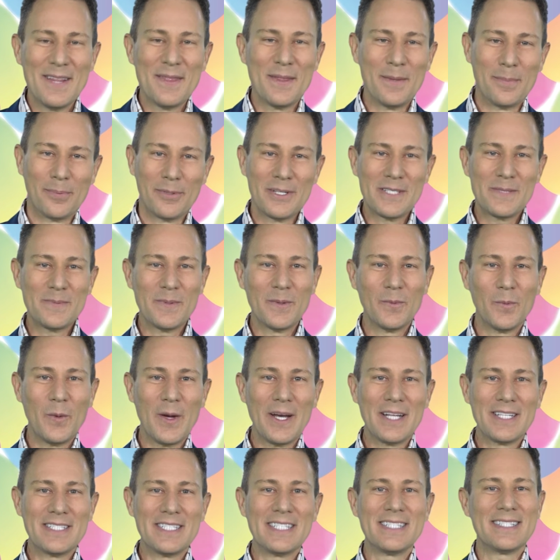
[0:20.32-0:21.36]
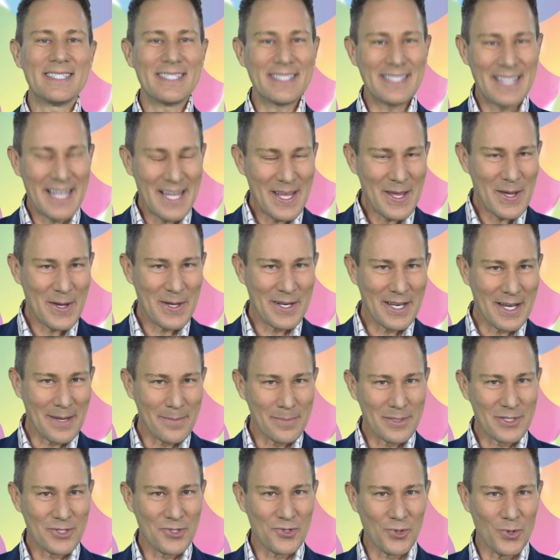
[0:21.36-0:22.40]
The Brisbane winner didn't see her
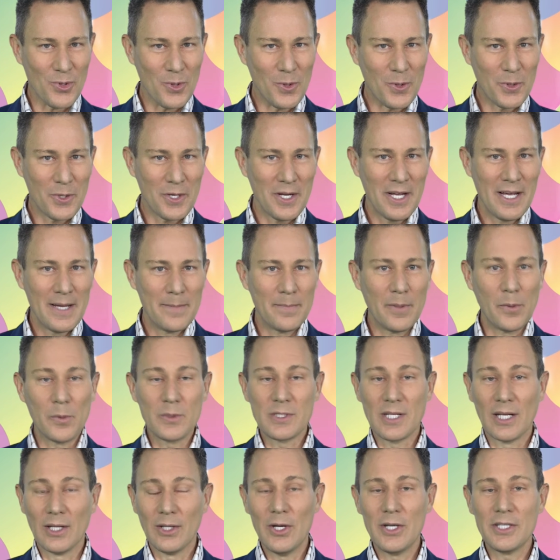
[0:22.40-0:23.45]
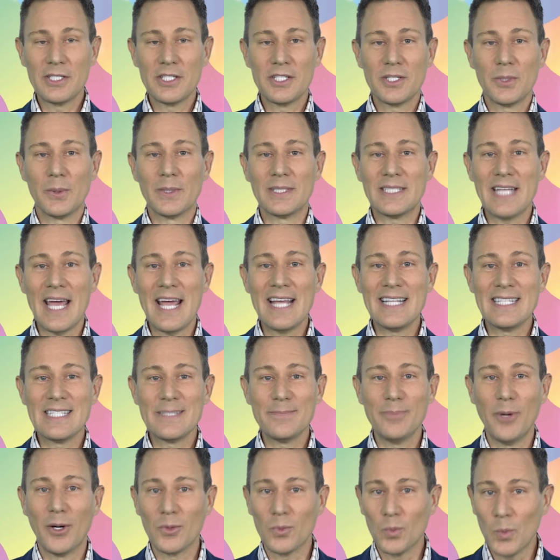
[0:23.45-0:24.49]
numbers drawn, but was alerted to a 10
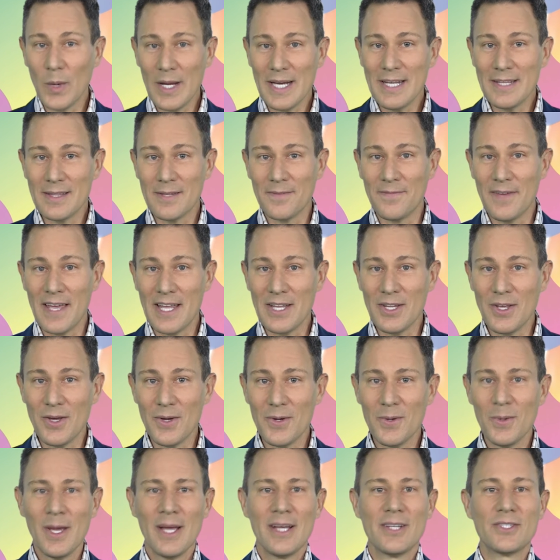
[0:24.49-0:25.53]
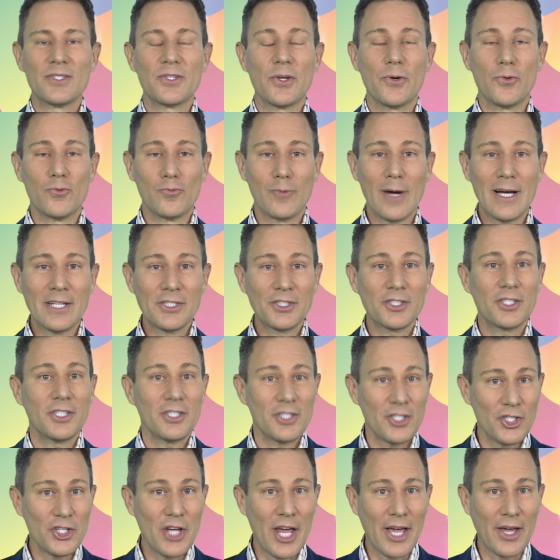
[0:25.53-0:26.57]
spot win in the venue, so rushed
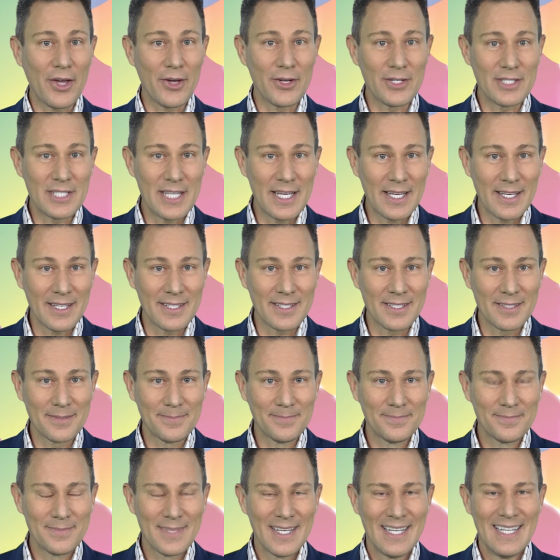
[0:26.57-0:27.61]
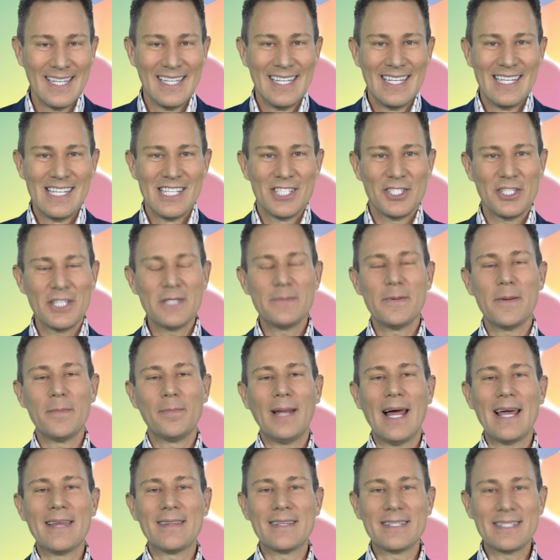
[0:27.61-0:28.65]
to check her ticket. She's been
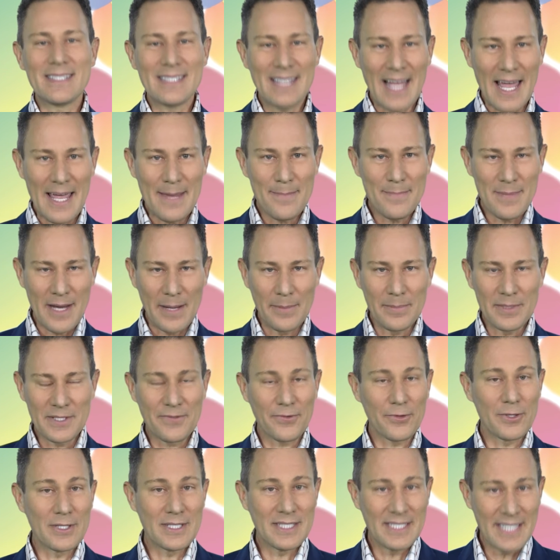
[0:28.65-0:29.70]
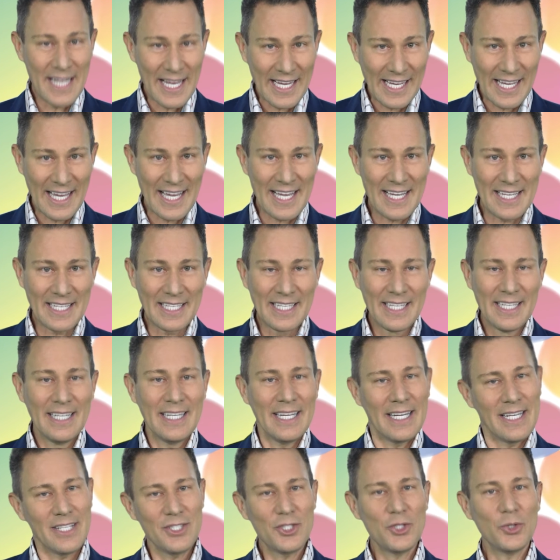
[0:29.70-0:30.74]
playing the same numbers for a decade,
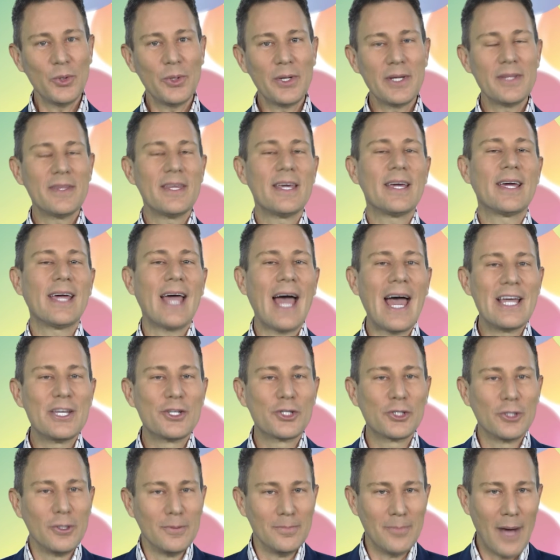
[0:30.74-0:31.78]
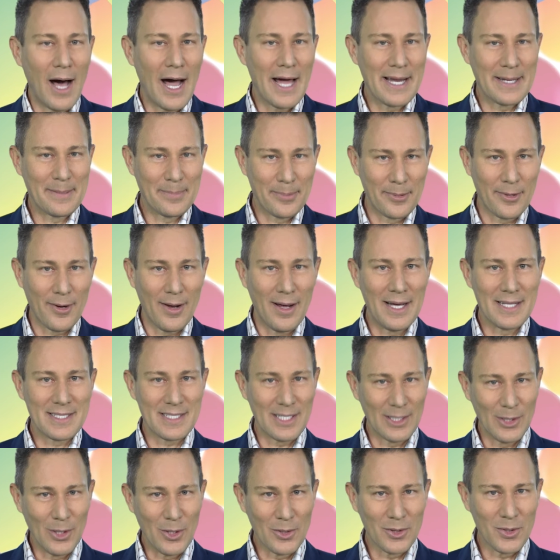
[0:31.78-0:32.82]
enjoying the occasional minor prize
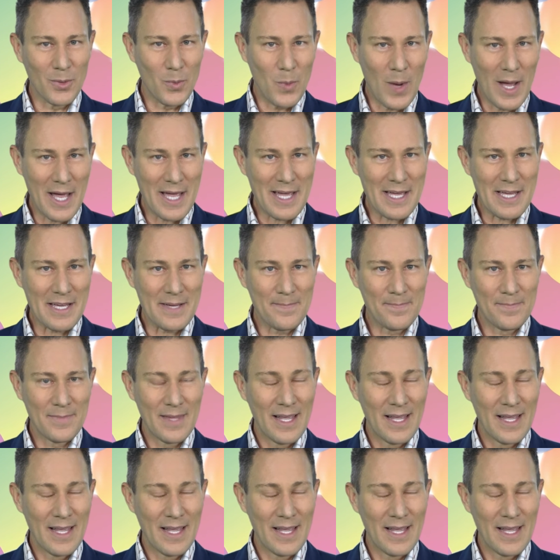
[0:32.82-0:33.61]
along the way.